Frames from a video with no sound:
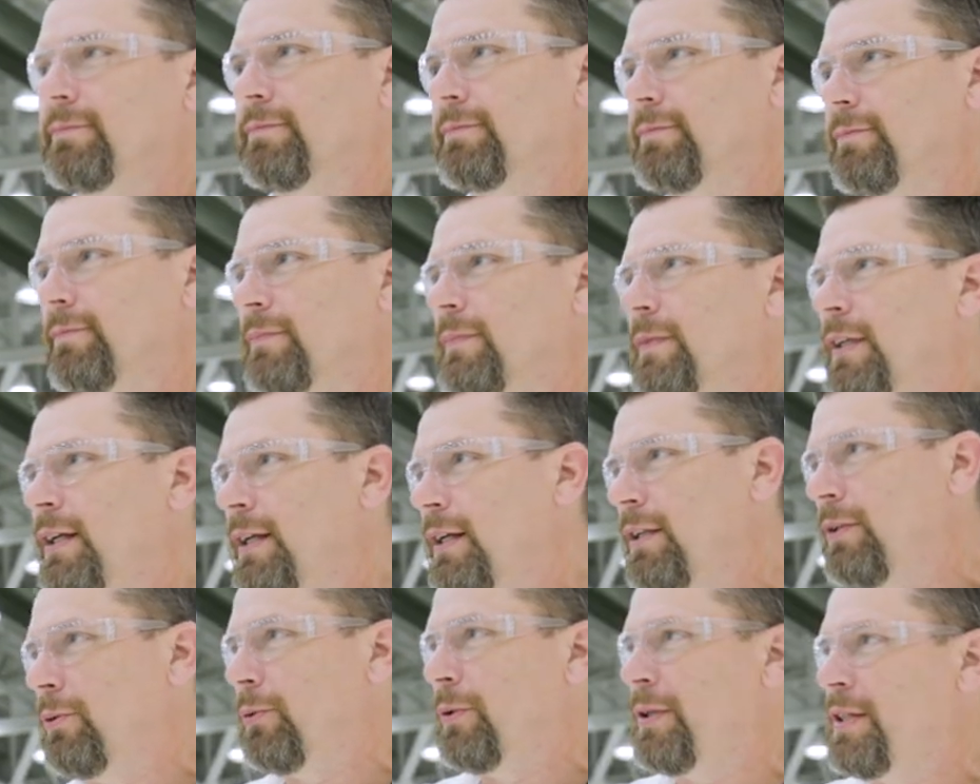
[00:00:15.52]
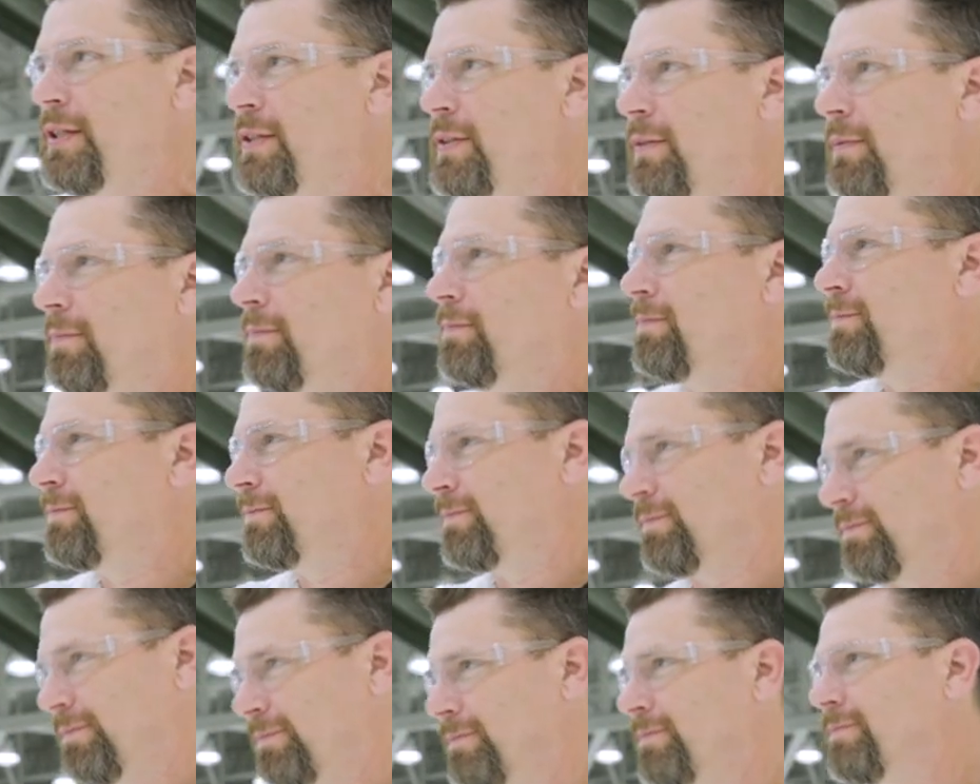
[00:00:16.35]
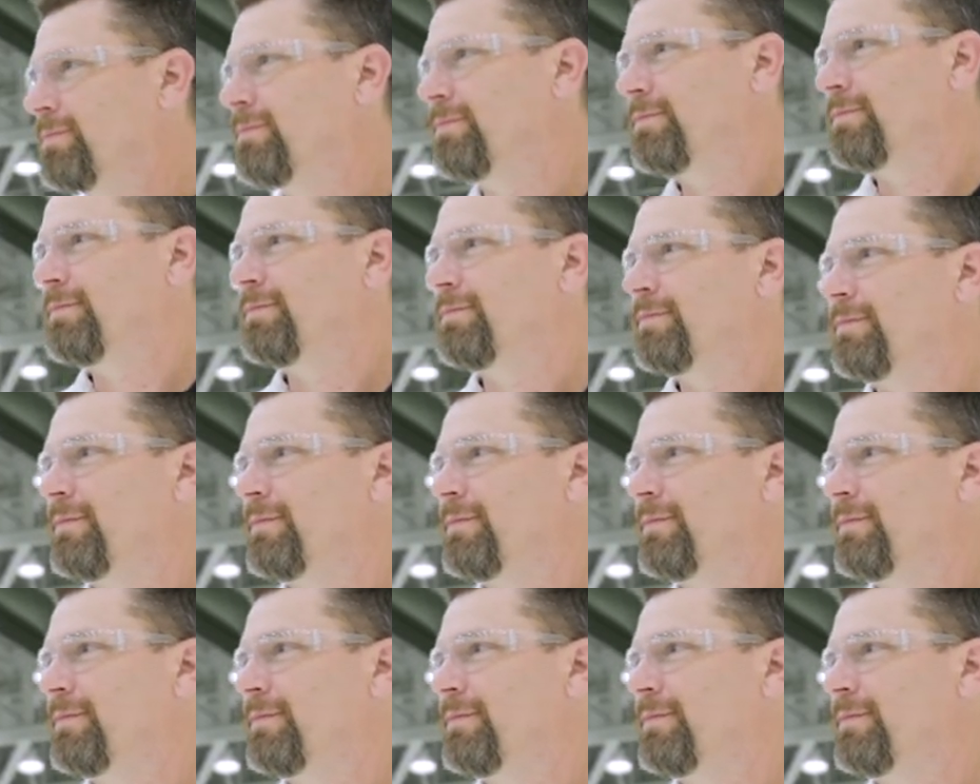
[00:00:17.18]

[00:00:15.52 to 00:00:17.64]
that I do is make sure that the aircraft